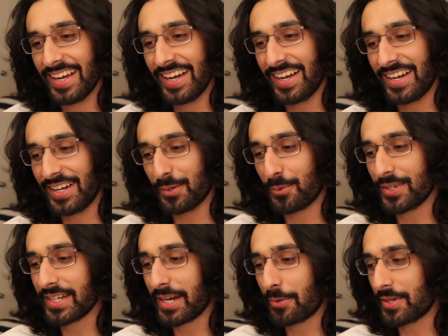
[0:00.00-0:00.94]
one
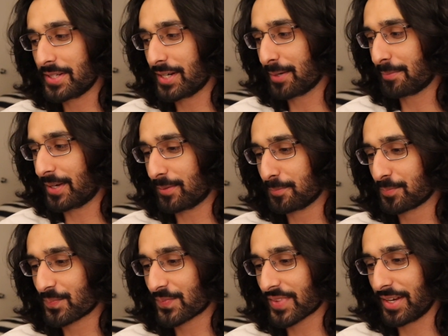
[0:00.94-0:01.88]
thing I want to talk about,
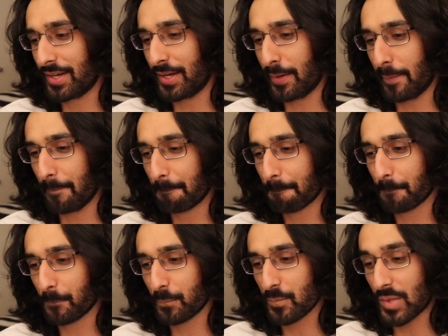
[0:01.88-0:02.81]
I
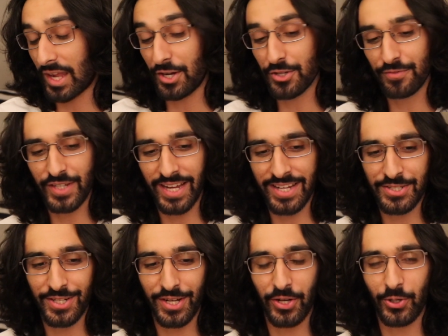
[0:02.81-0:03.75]
don't know if you guys
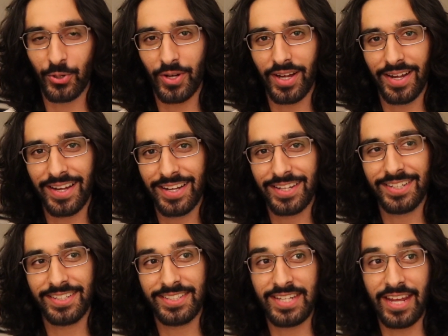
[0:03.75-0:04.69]
know,
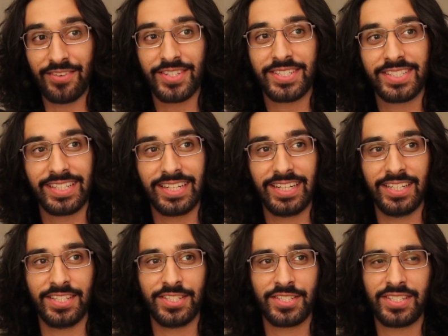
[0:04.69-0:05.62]
Davis
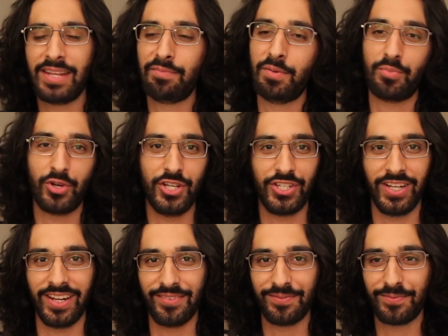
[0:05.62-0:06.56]
they've been preaching
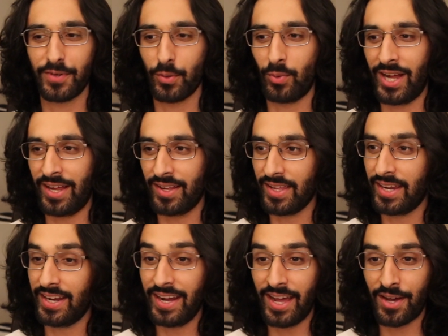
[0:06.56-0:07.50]
it for a while,
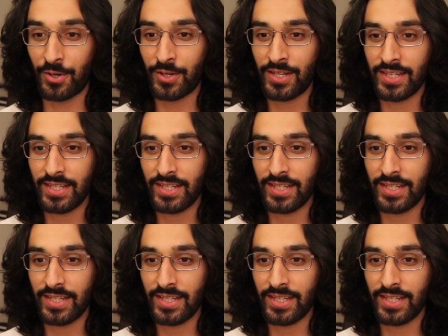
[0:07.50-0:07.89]
and now